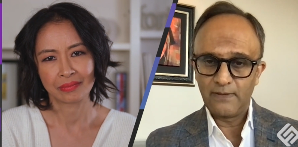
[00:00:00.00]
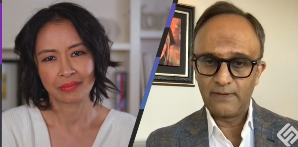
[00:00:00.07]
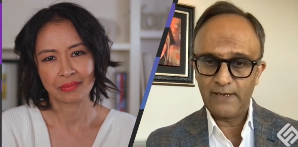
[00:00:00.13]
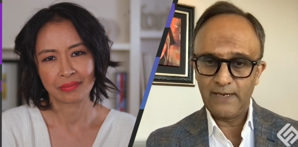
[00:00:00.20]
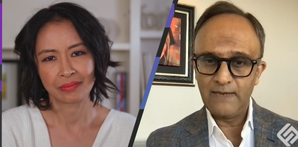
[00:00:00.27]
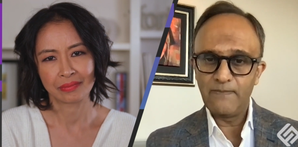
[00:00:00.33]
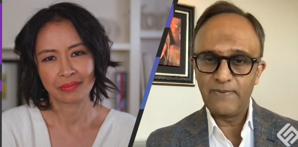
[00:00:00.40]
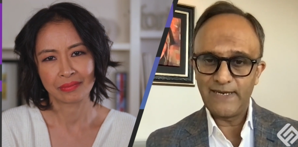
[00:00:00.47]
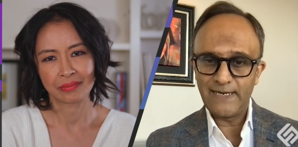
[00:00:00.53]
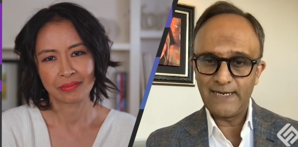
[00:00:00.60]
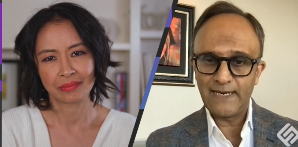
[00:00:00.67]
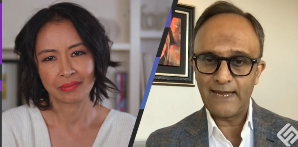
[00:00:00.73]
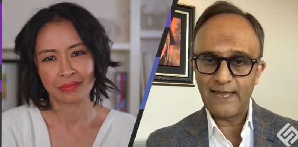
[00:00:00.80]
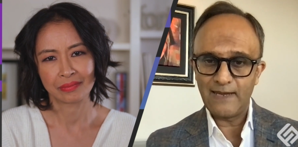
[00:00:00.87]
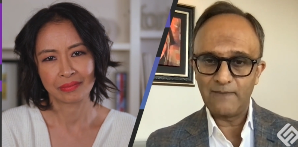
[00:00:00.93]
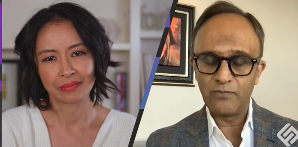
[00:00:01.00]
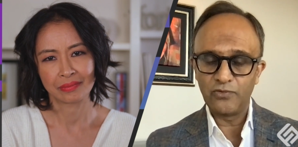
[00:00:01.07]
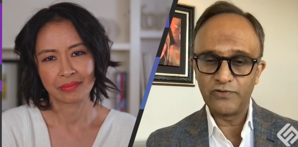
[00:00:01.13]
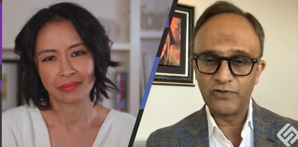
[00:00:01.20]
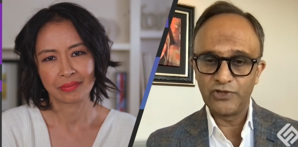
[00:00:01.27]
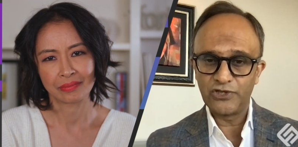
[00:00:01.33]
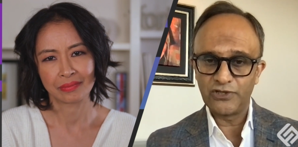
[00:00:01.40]
Speaker 1: in being able
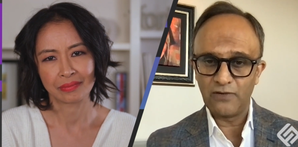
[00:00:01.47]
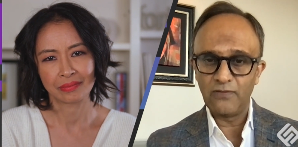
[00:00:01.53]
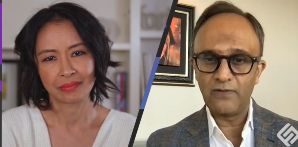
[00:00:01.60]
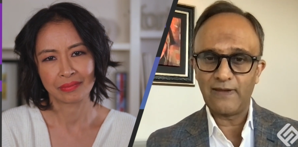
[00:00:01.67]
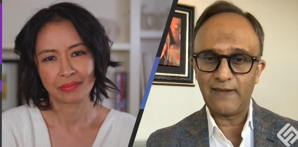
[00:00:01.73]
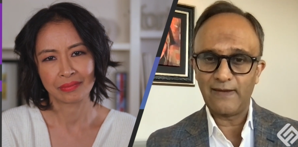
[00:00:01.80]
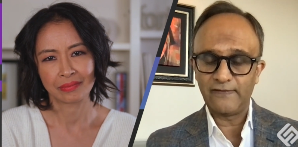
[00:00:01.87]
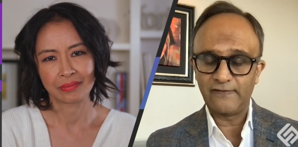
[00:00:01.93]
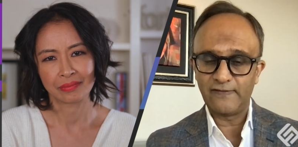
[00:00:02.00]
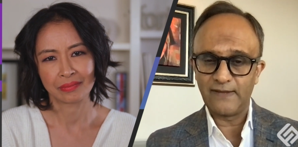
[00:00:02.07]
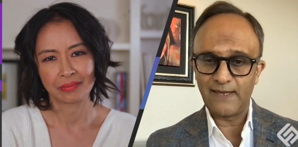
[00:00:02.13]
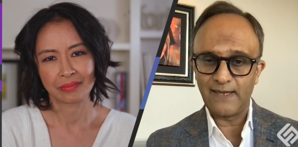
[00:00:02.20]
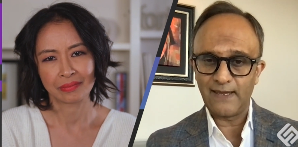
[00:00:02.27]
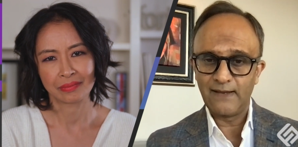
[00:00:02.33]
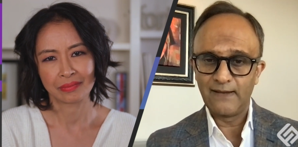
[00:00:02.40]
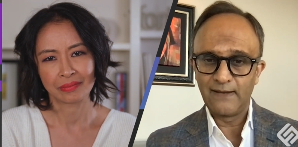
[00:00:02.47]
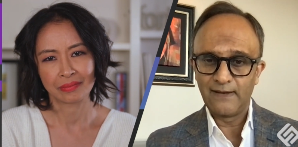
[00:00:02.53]
to showcase their